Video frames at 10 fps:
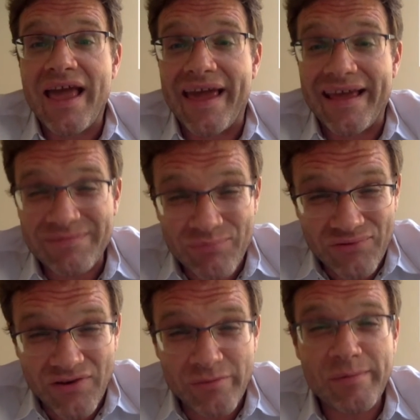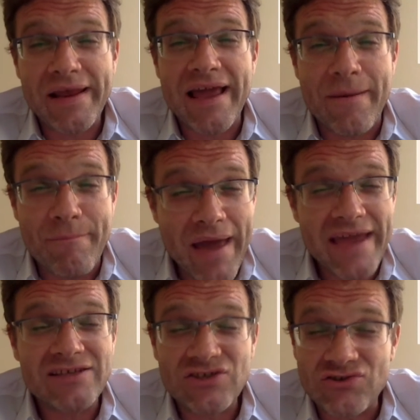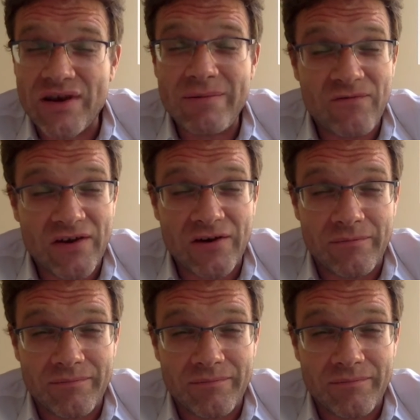it's probably a mainstream film.